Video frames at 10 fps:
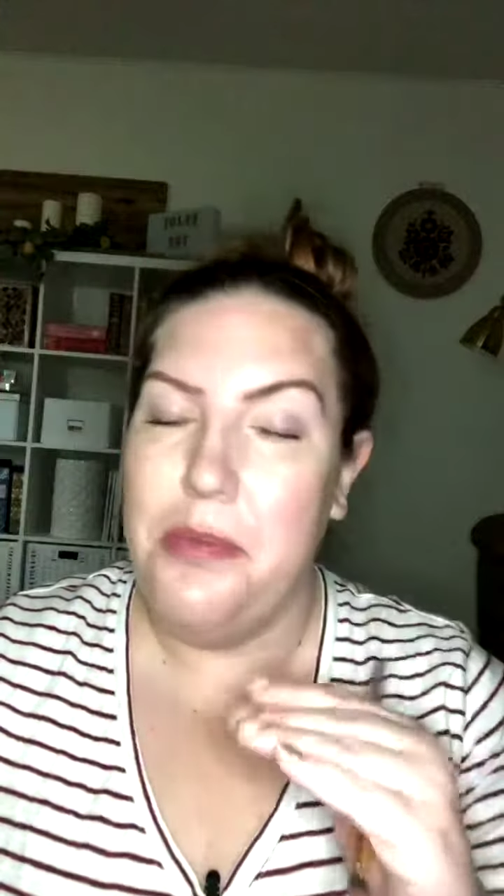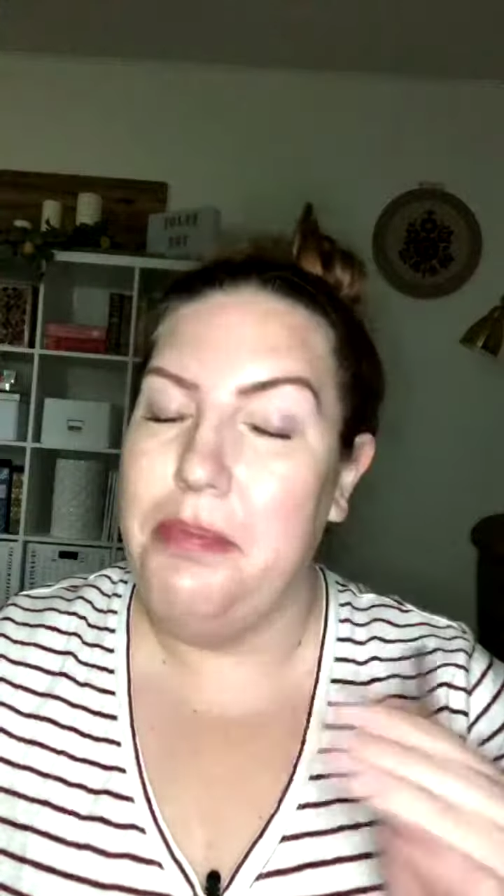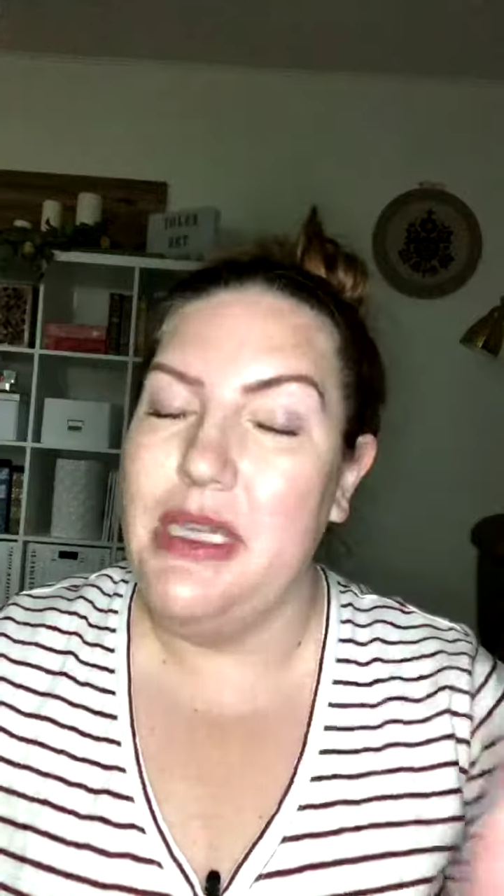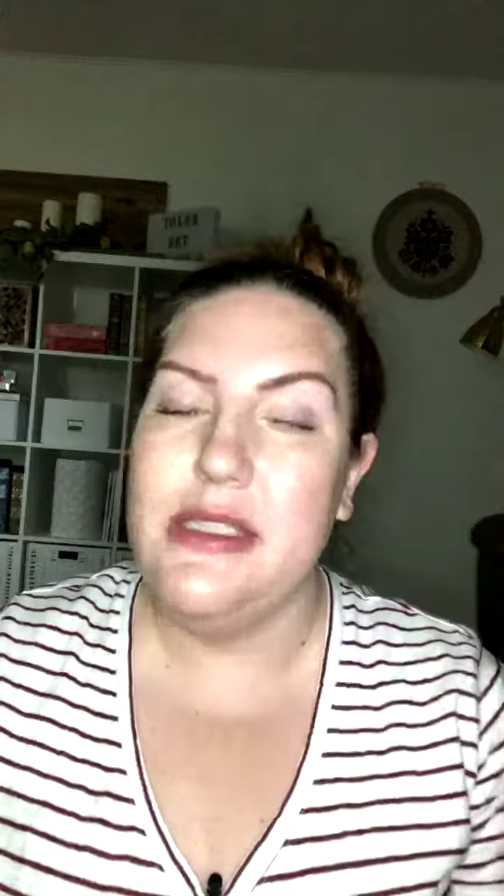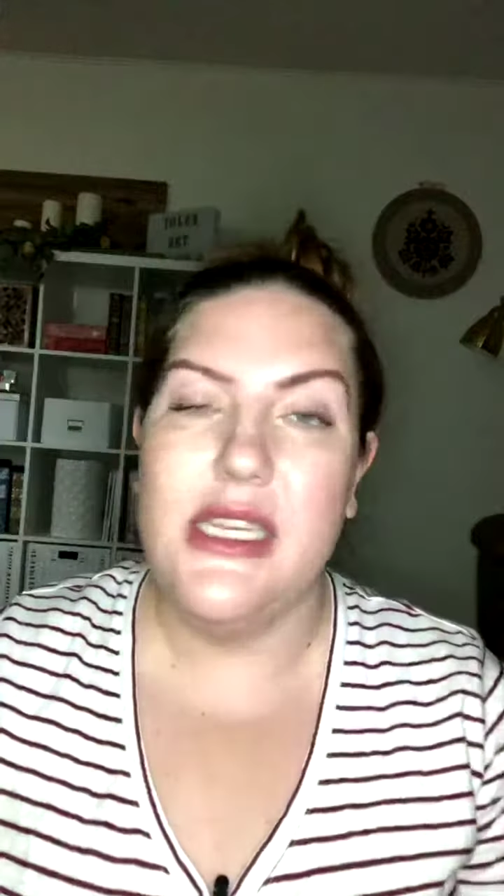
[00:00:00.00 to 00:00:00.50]

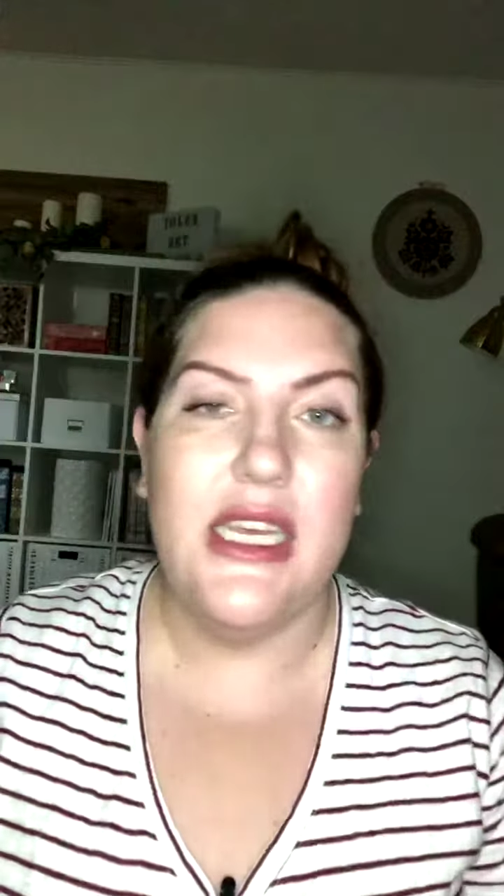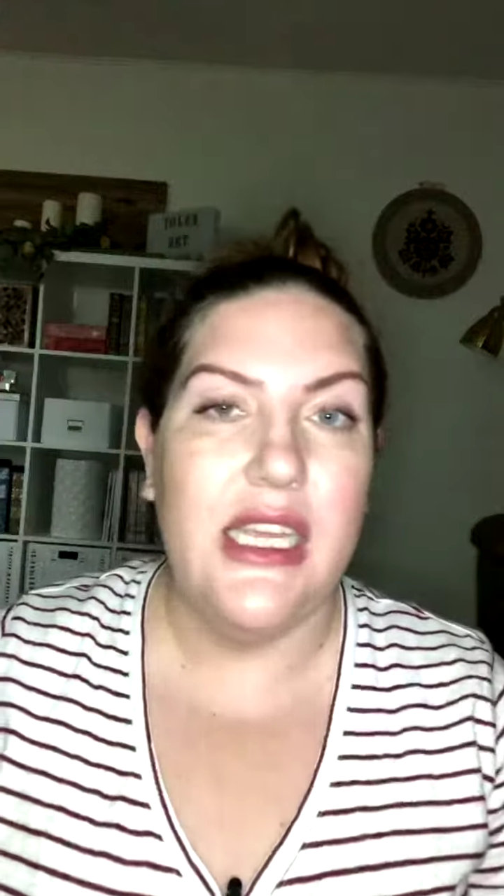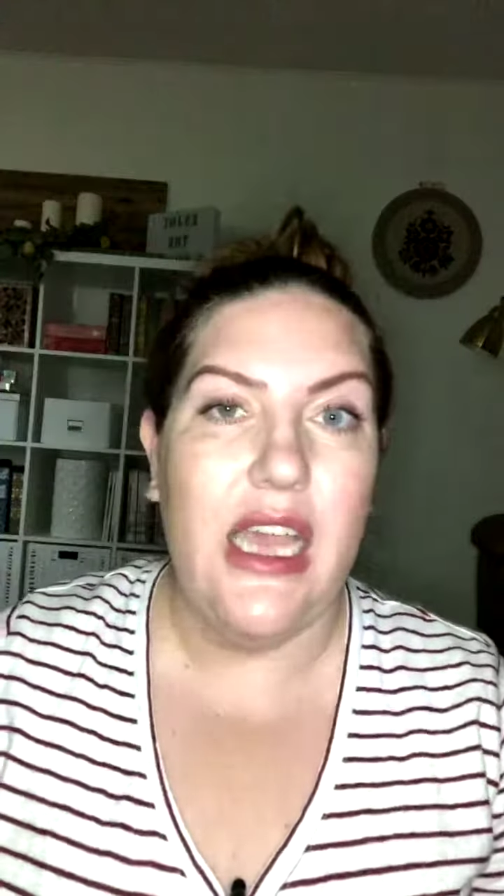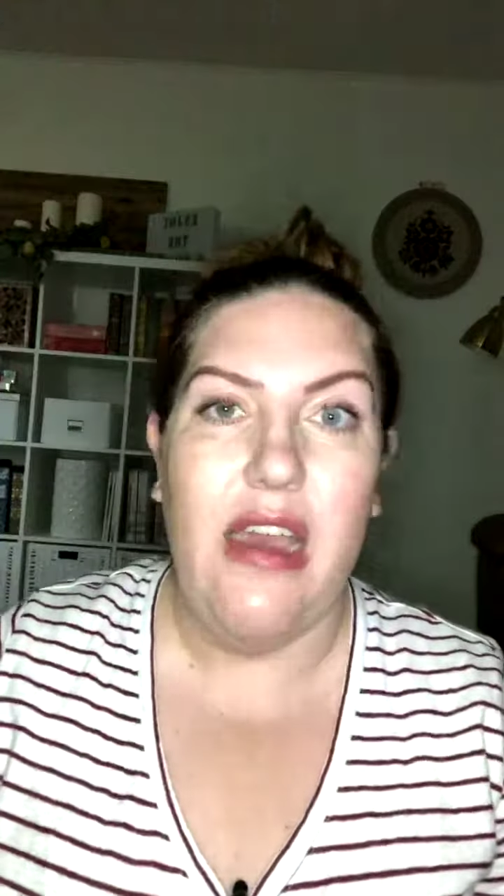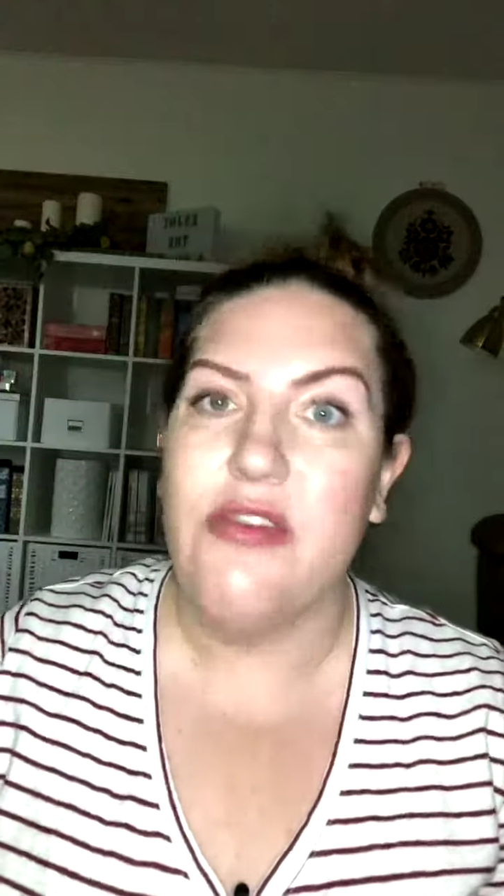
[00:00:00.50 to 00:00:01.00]

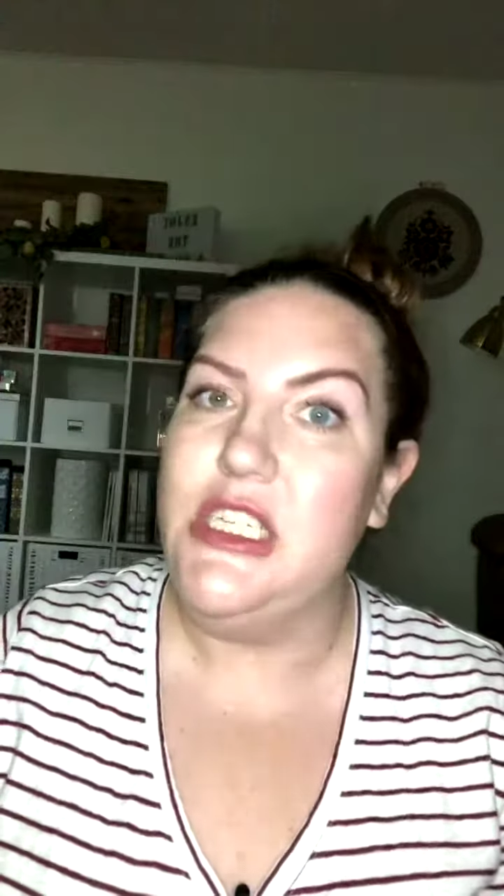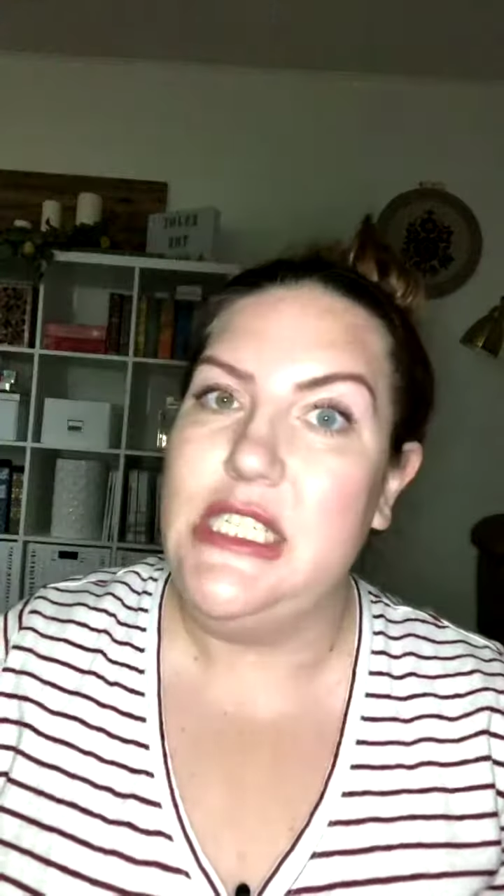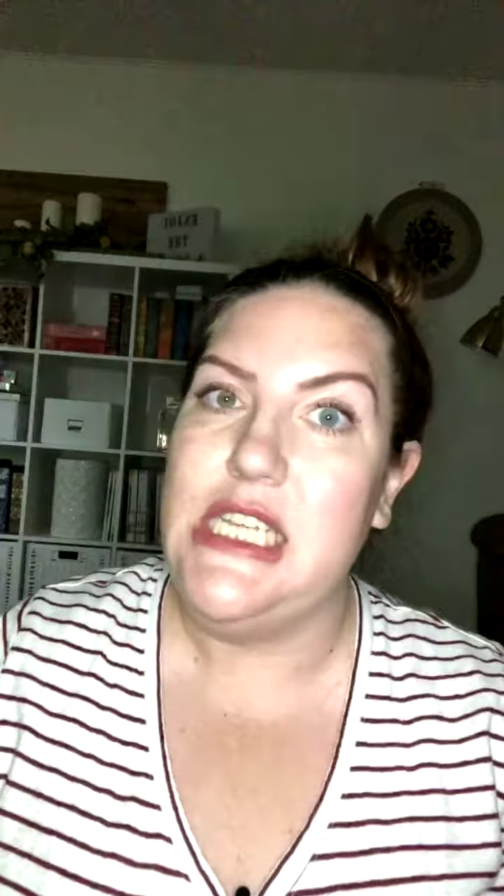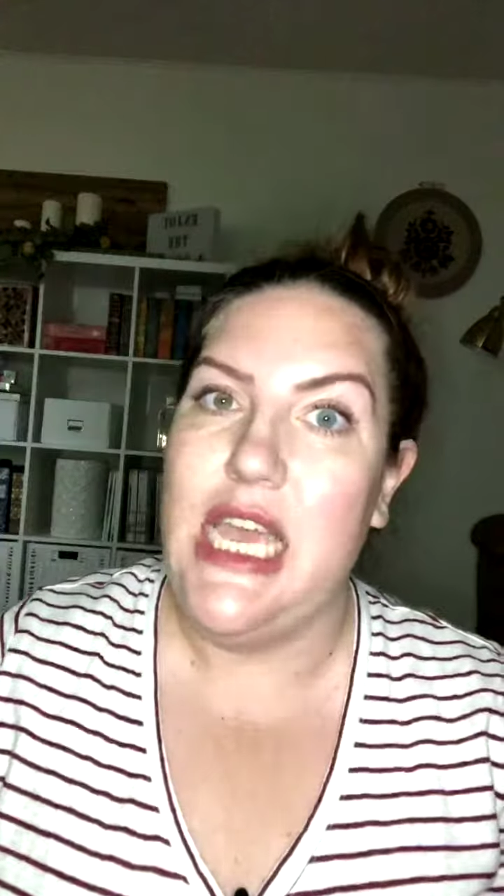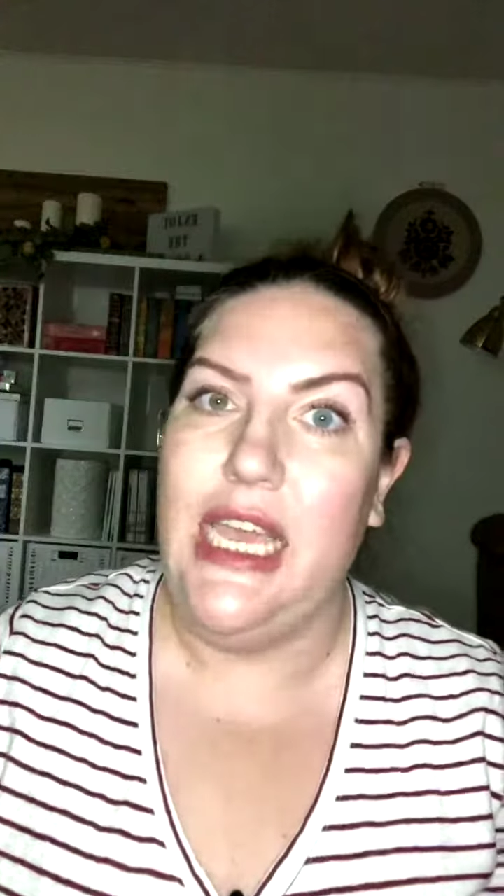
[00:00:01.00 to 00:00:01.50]
basic,
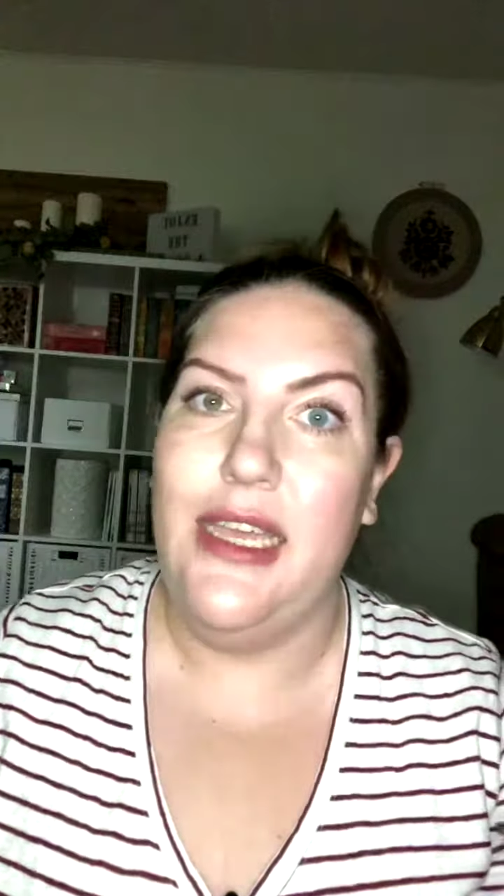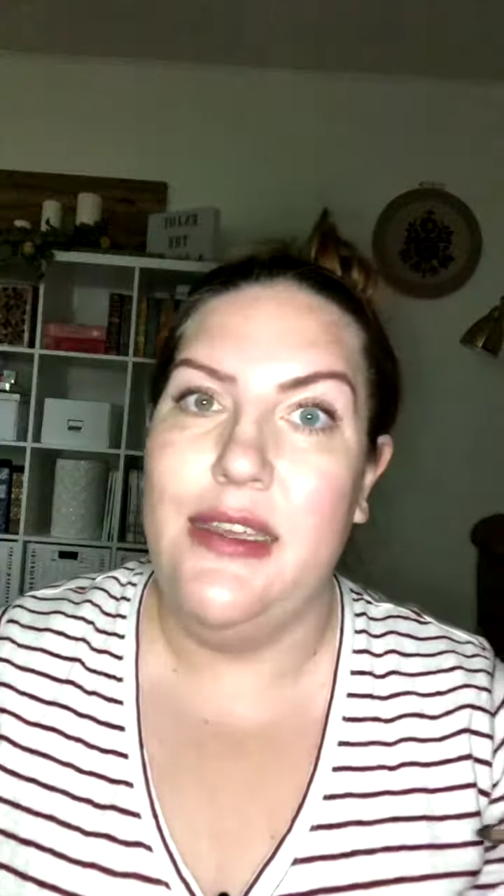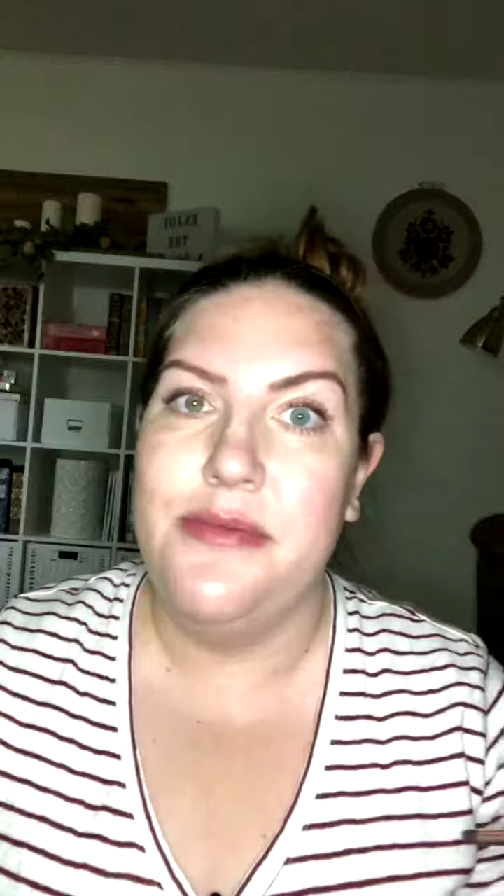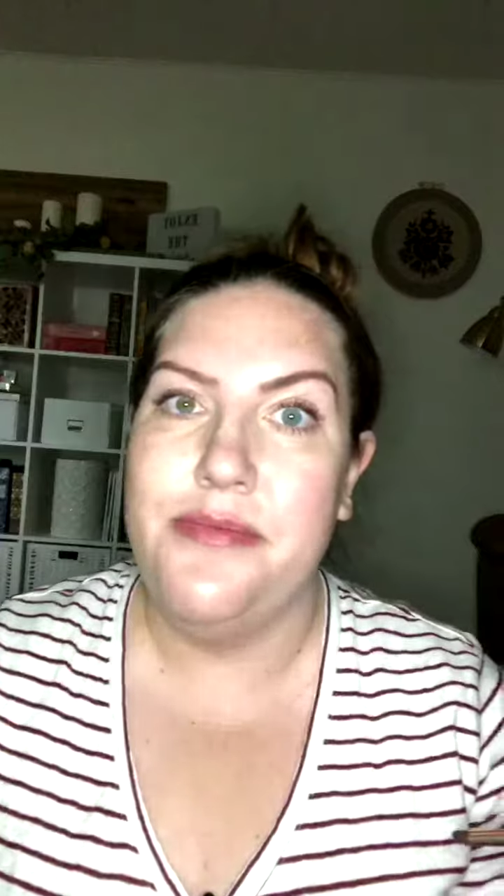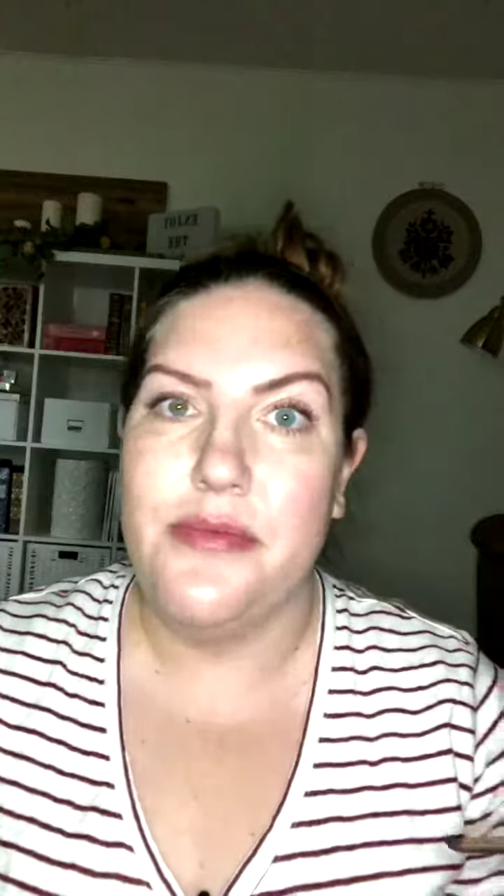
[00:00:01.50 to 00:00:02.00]
everyday